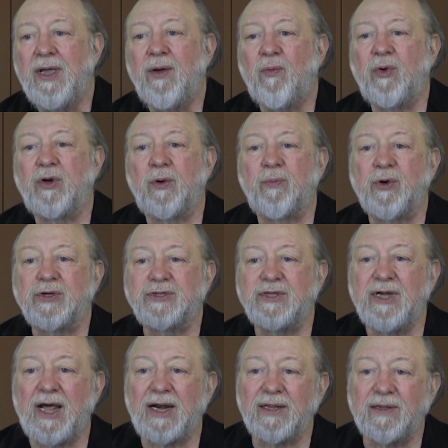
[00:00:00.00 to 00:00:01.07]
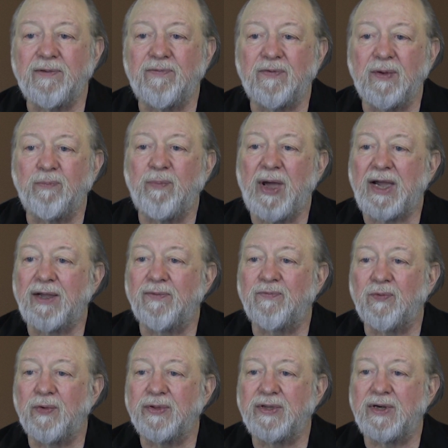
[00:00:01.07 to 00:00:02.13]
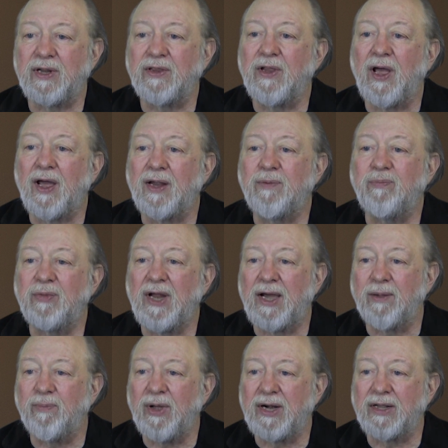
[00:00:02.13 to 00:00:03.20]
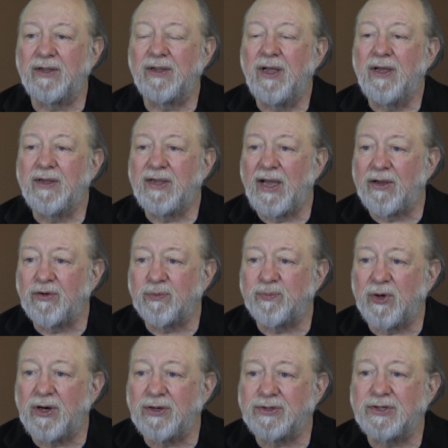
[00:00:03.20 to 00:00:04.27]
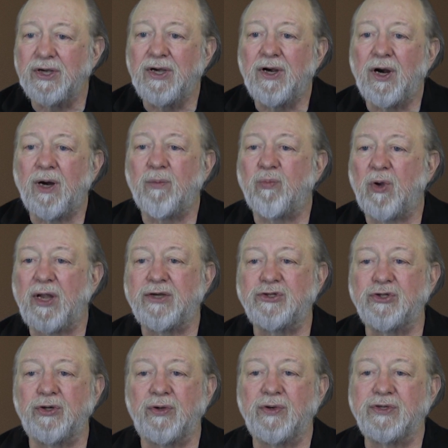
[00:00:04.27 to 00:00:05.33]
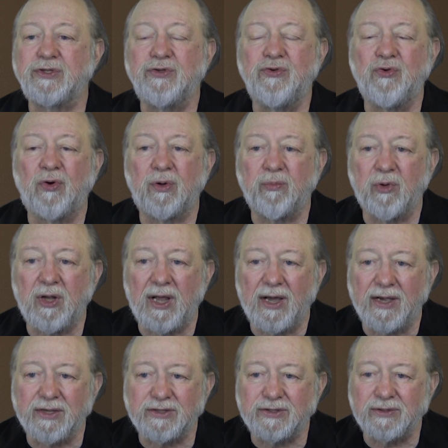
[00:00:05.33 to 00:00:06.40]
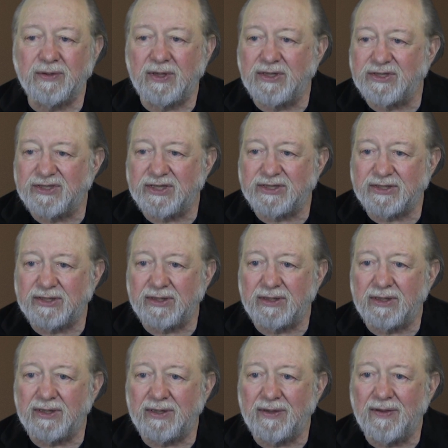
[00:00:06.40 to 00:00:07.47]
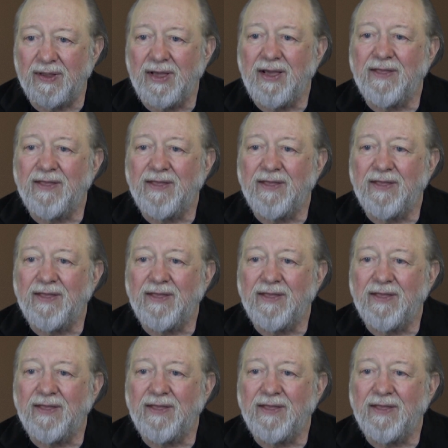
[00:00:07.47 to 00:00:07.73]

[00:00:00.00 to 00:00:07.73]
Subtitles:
When her personality flipped back and forth in a non-diabetic counterpart, her blood sugars normalized consistently.